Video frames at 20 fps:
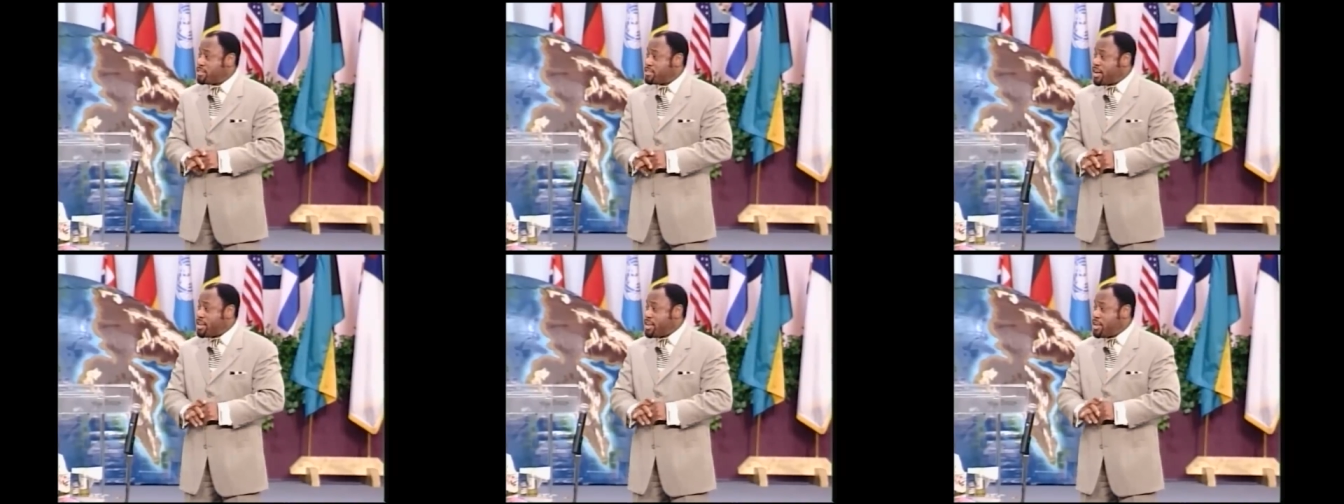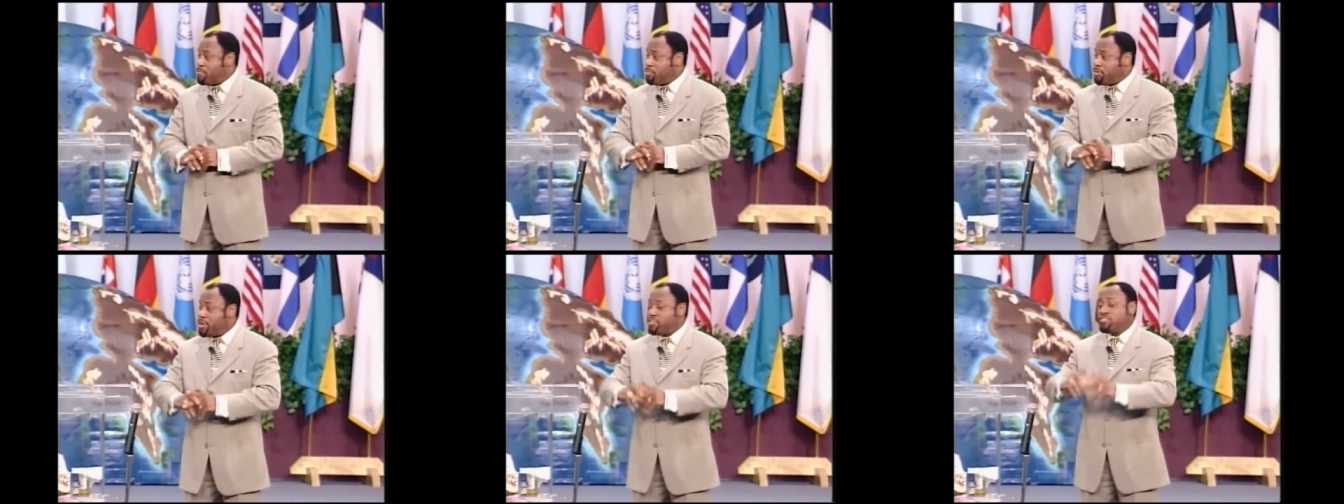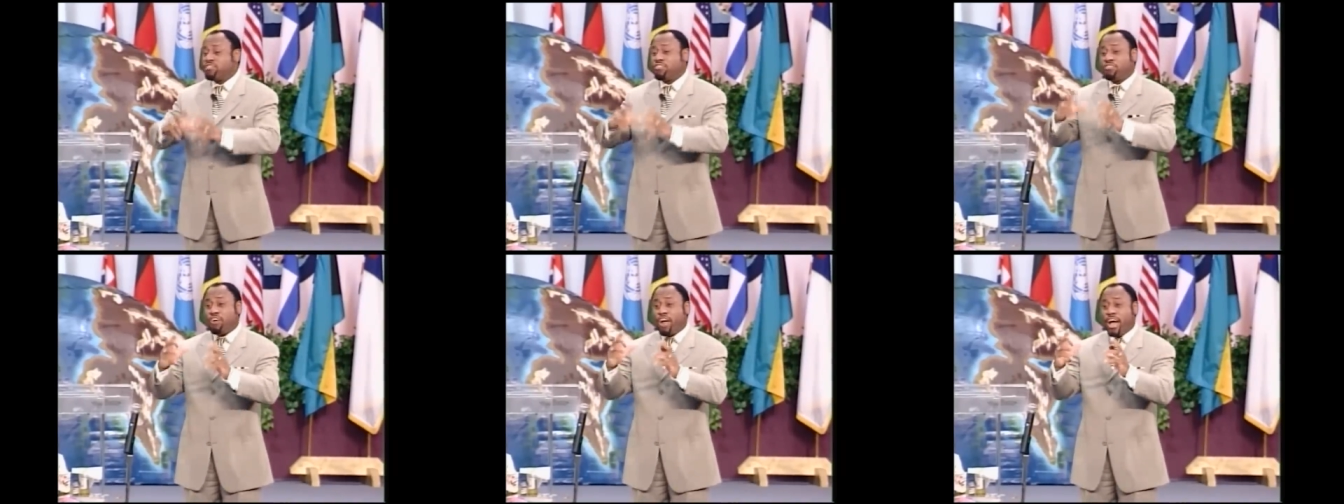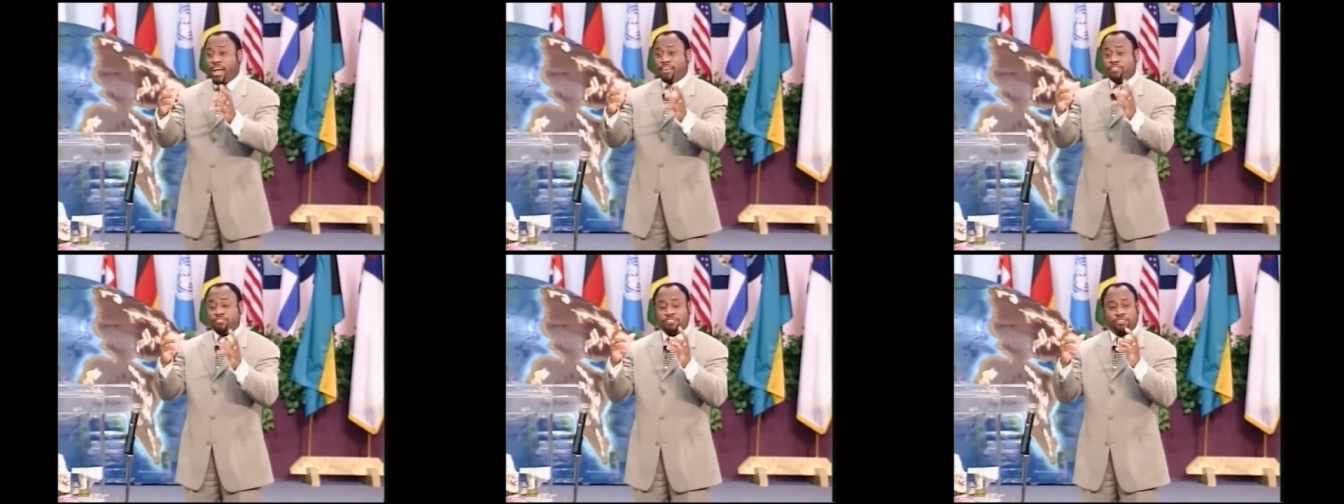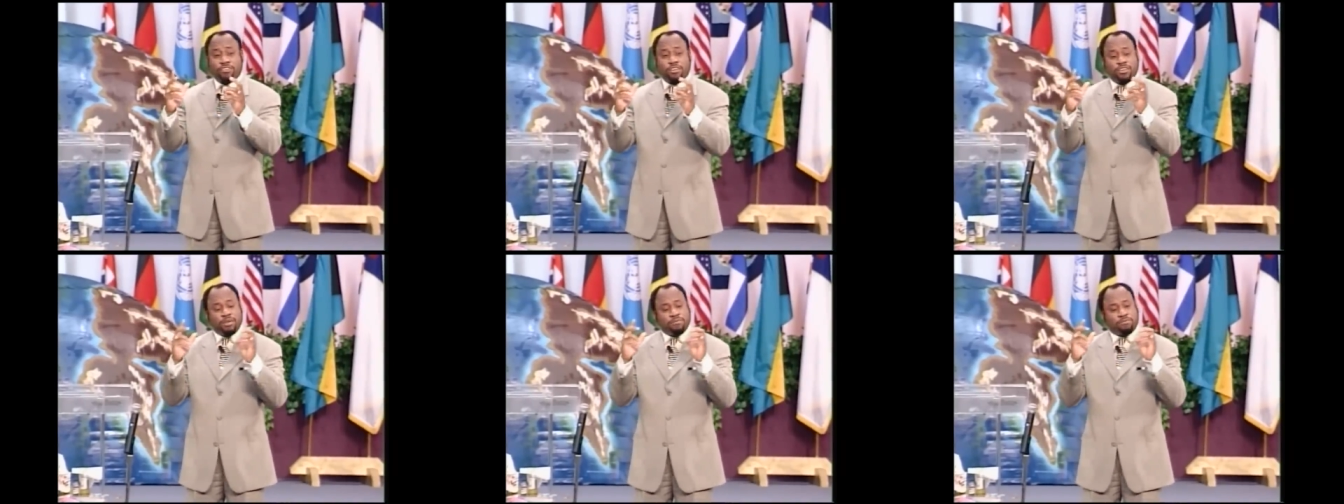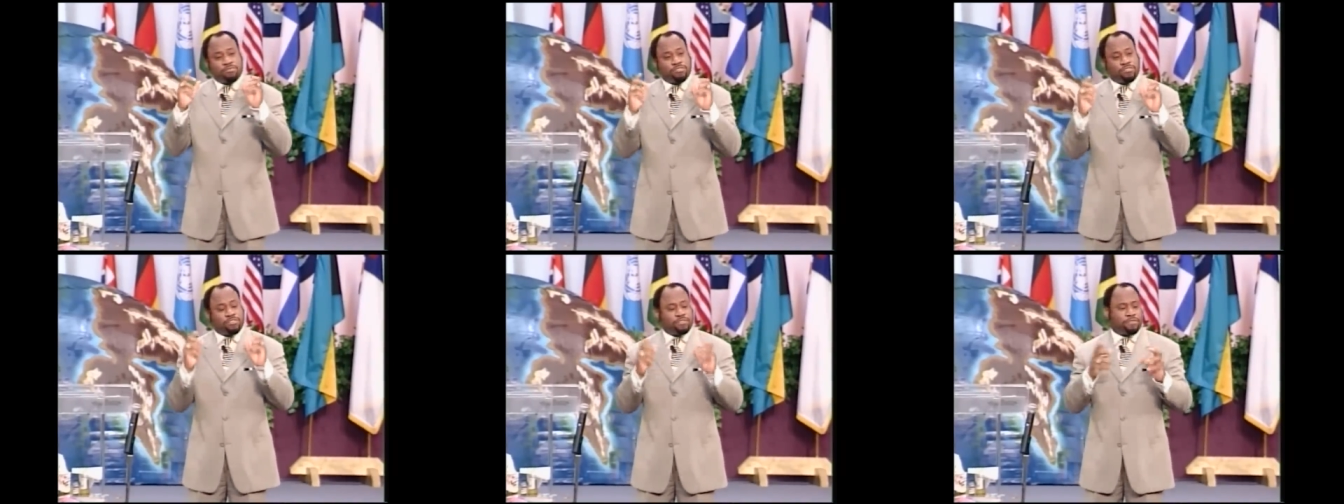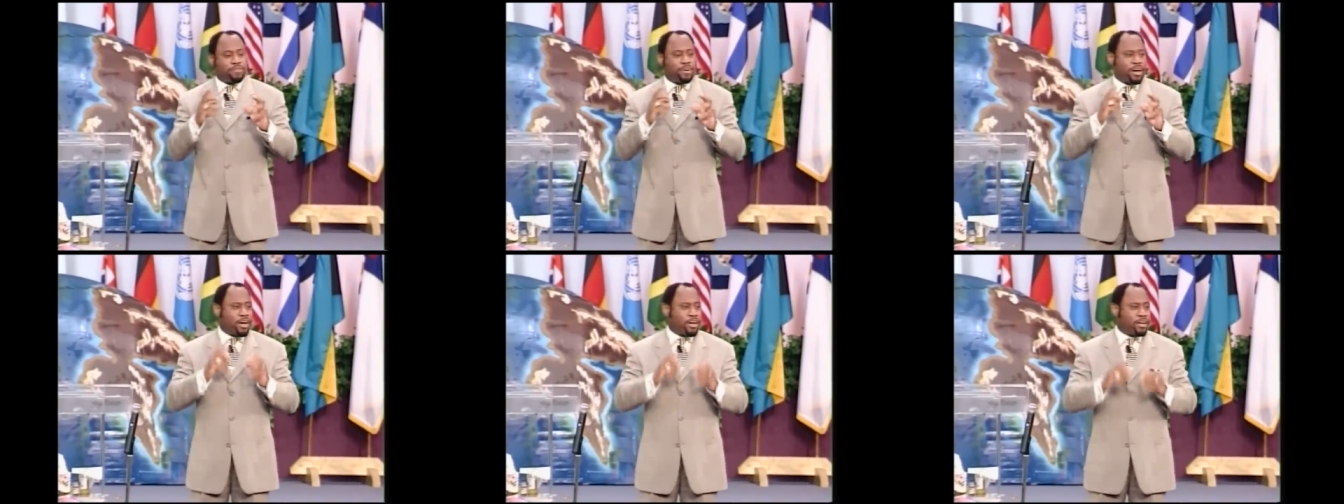that he preached Christ and him
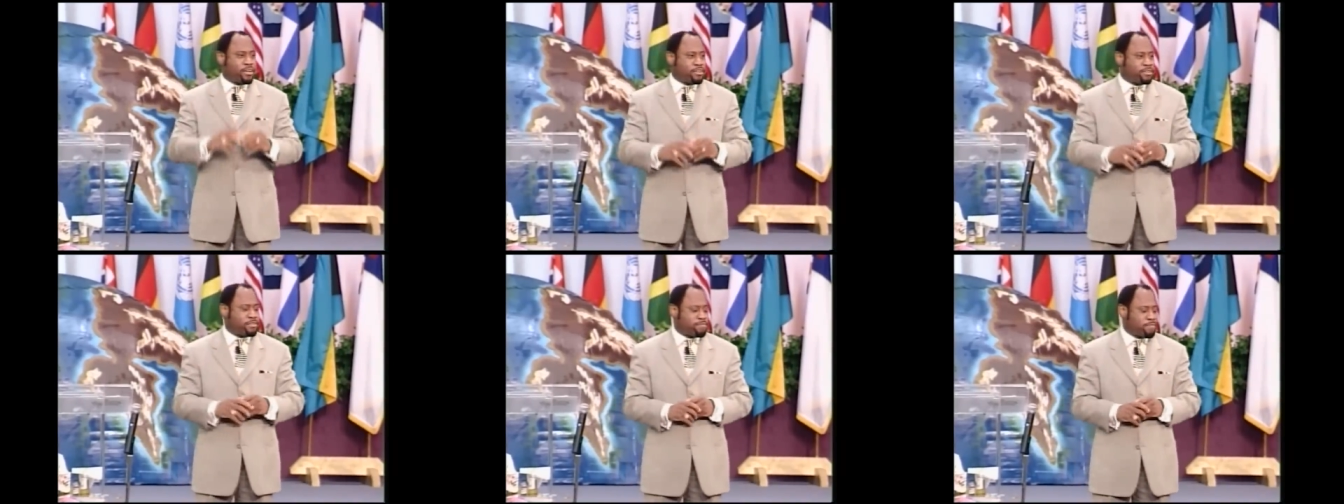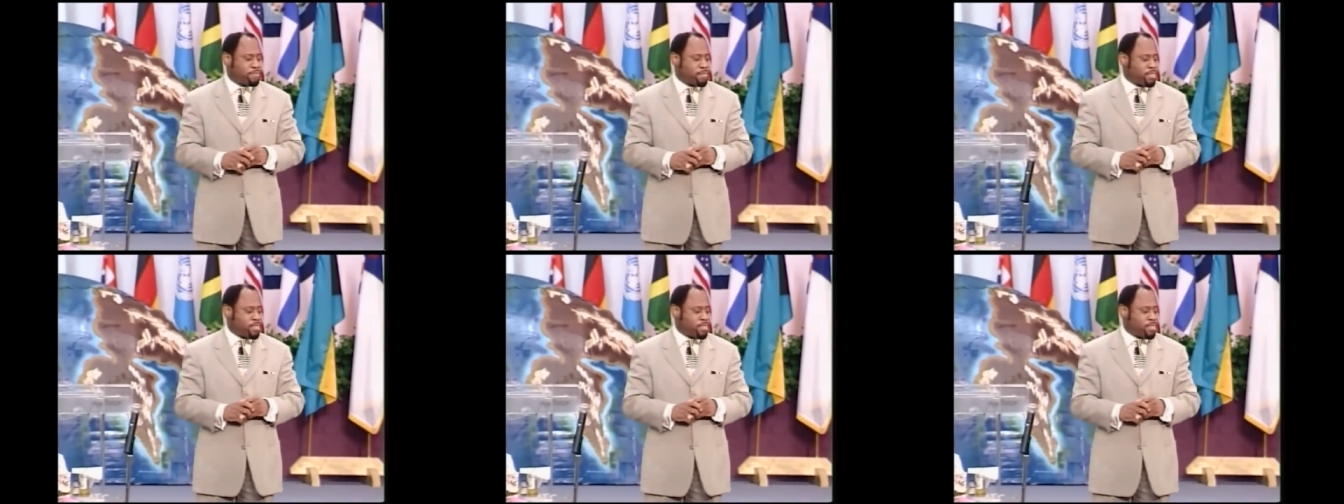crucified?